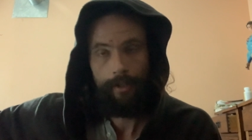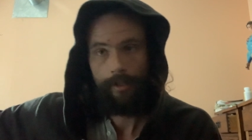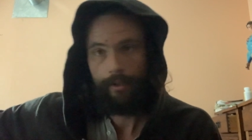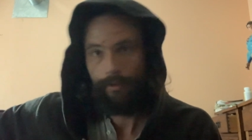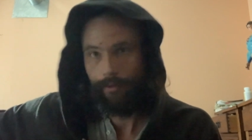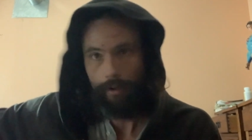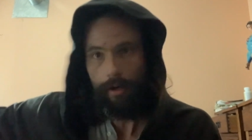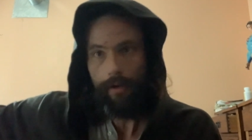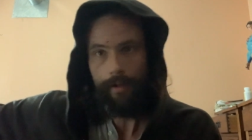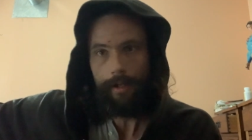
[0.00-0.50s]

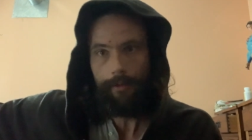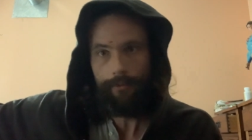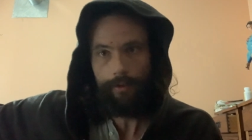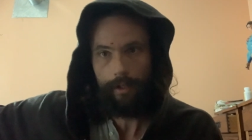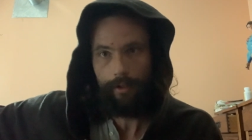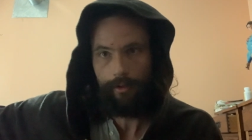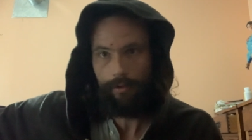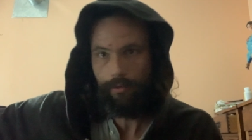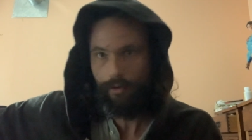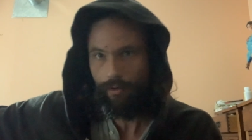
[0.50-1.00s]
They're all out
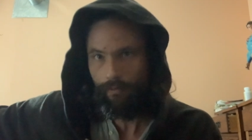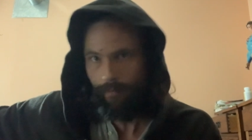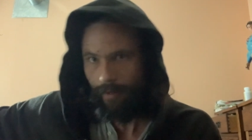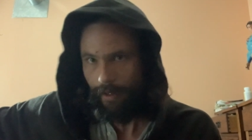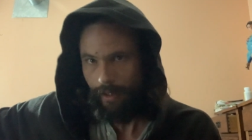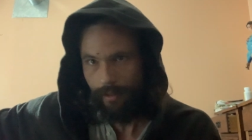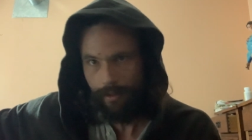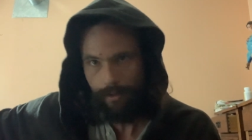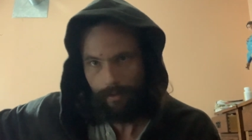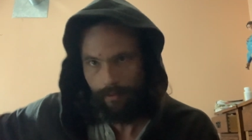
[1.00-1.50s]
there. You can
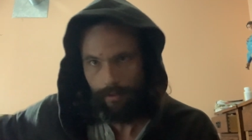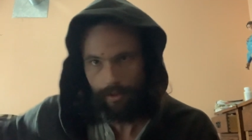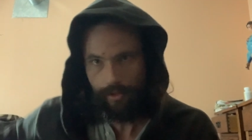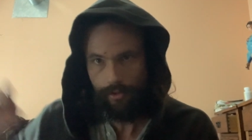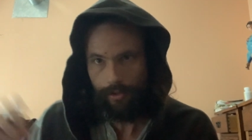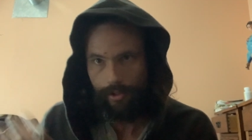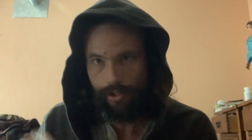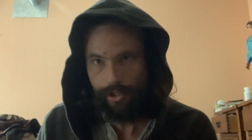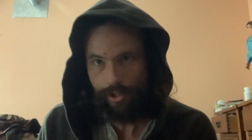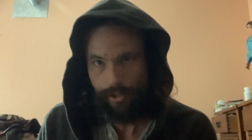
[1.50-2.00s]
find there's
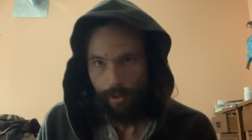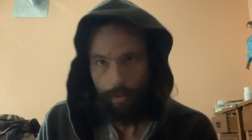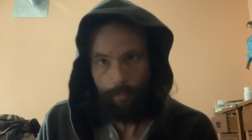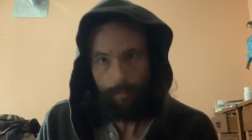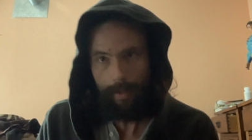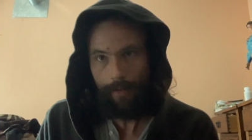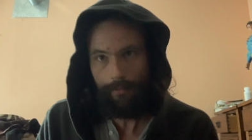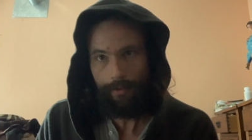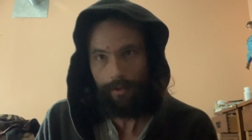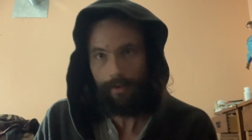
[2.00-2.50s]
there's soap
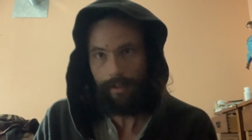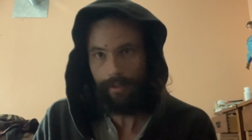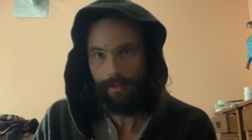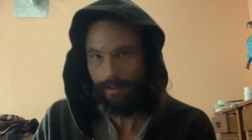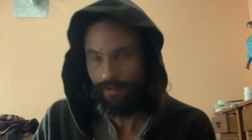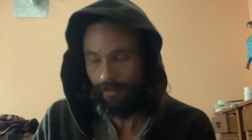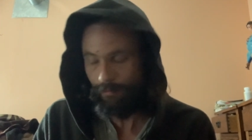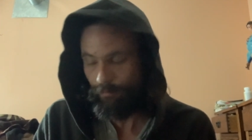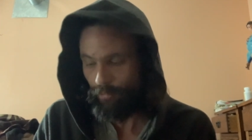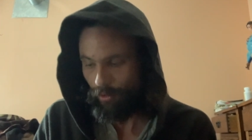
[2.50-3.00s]
out there that
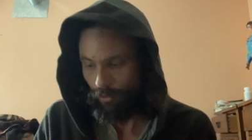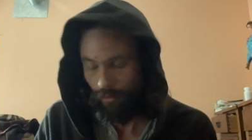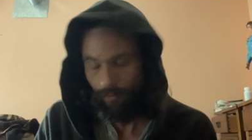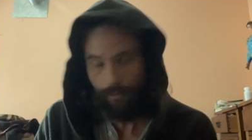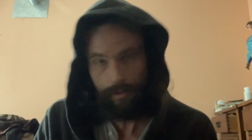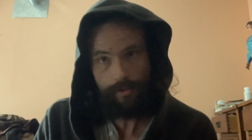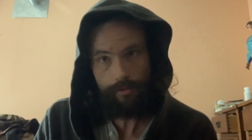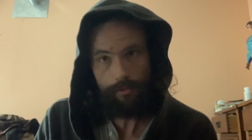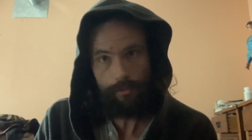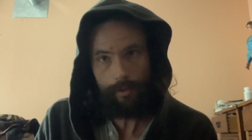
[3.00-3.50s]
doesn't pollute
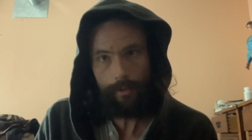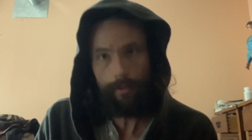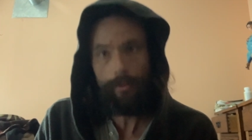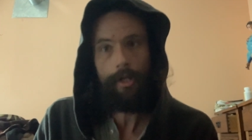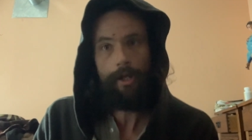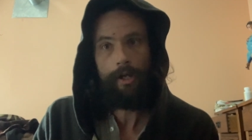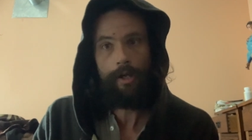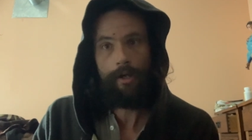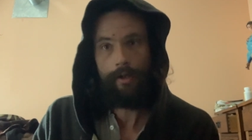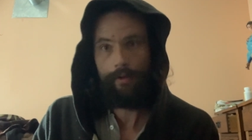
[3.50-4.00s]
the soil.
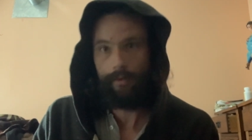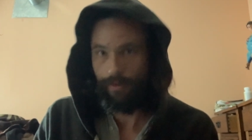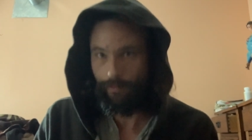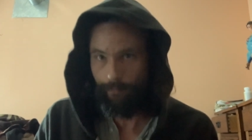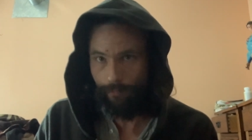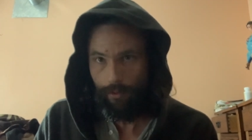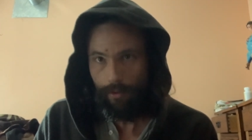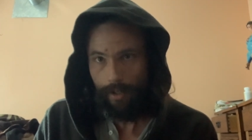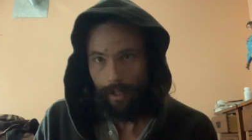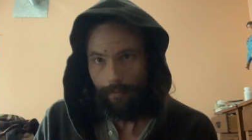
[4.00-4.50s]
There's
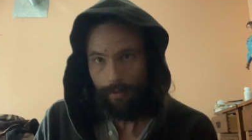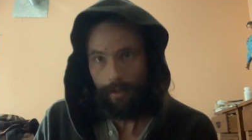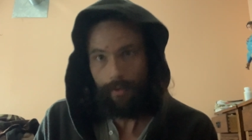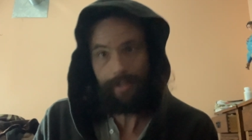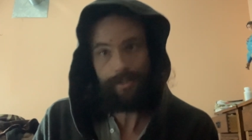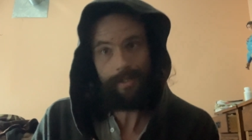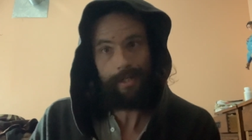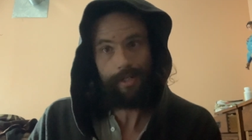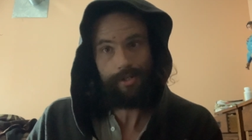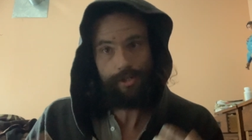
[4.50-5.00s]
food out there
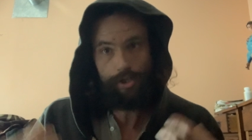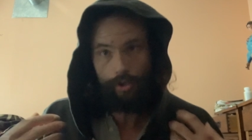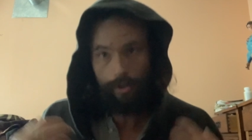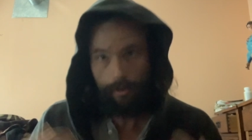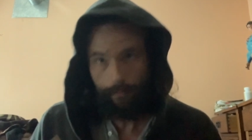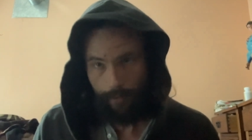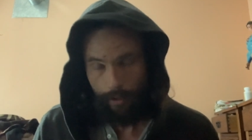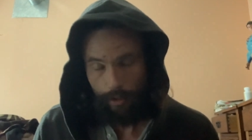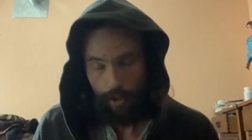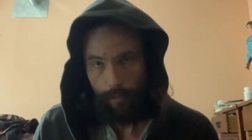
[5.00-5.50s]
that's actually good
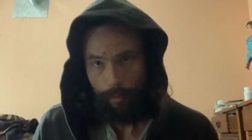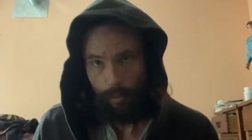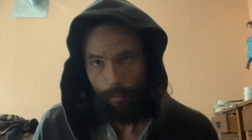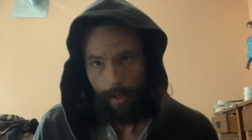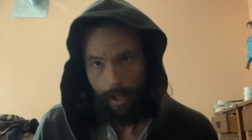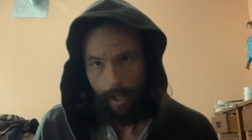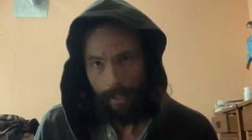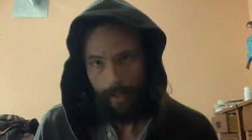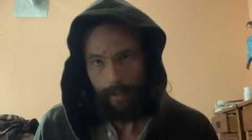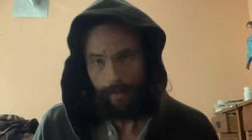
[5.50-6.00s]
for the human
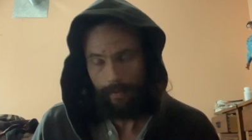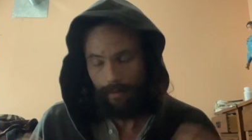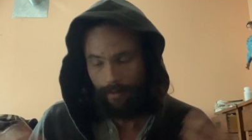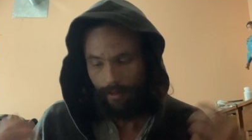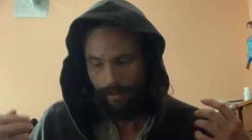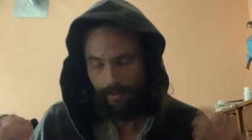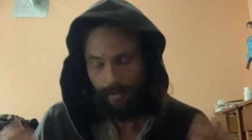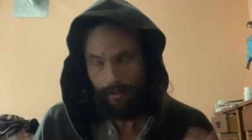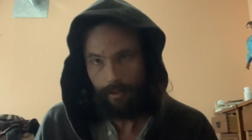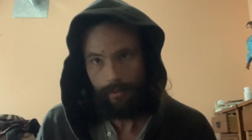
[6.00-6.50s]
body that
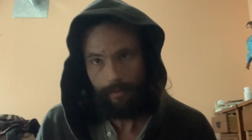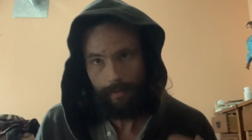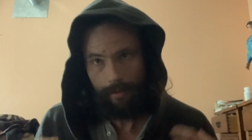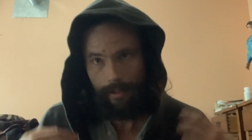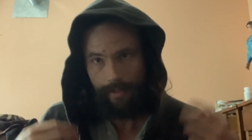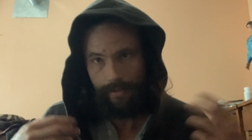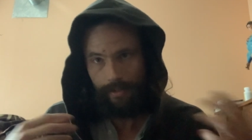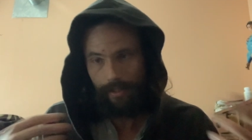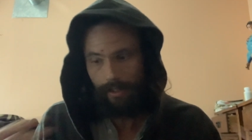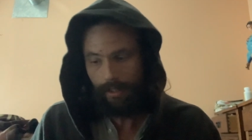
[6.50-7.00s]
doesn't that
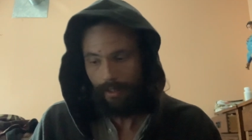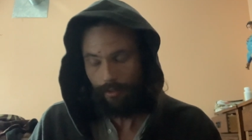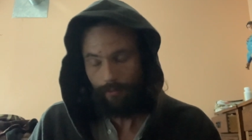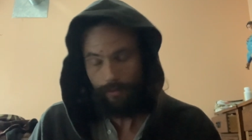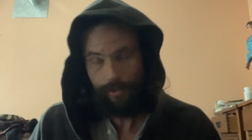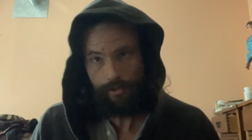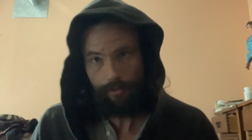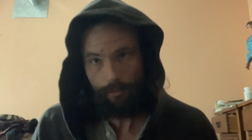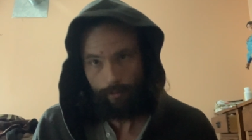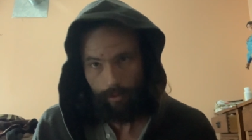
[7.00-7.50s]
doesn't kill the
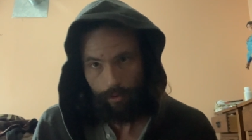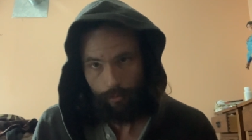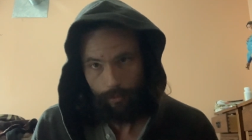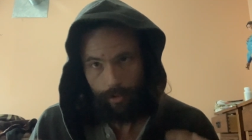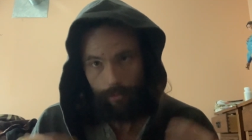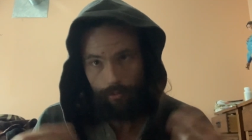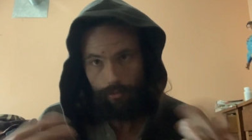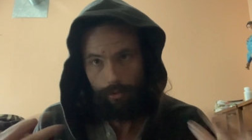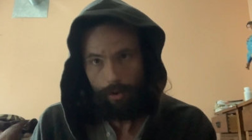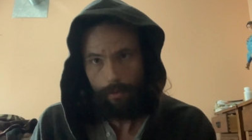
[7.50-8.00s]
soil when
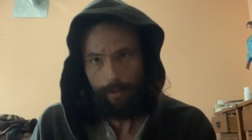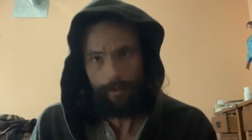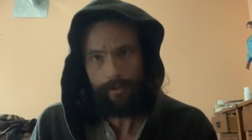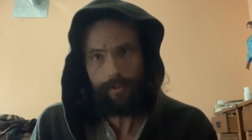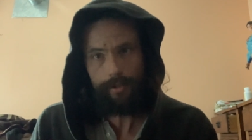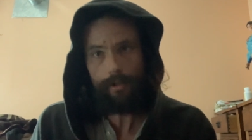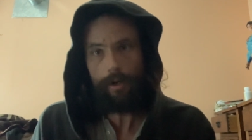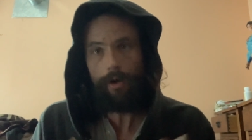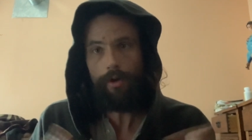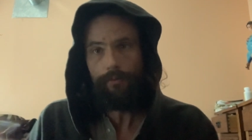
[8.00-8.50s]
you grow it. There's
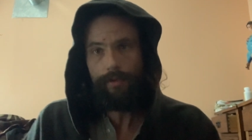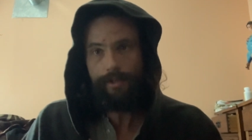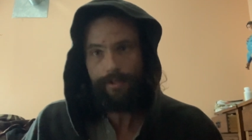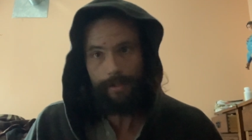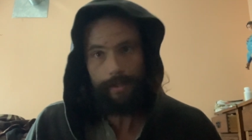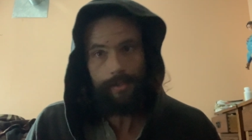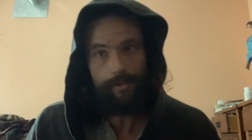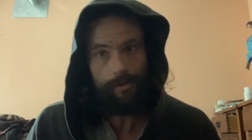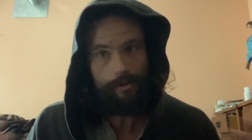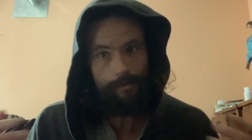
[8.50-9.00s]
all these
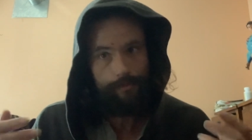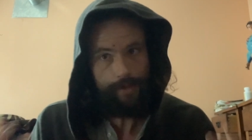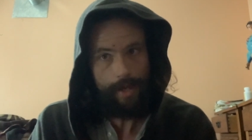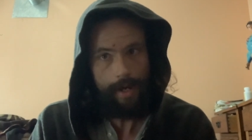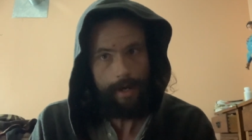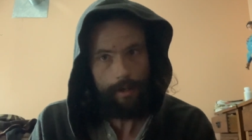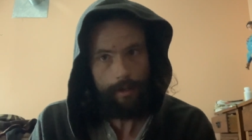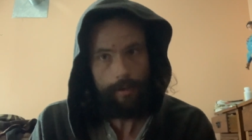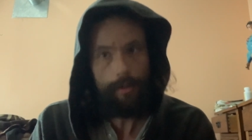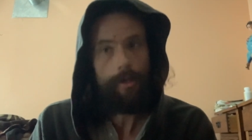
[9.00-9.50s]
things are
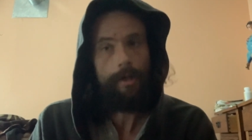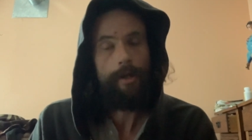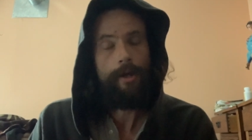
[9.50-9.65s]
there.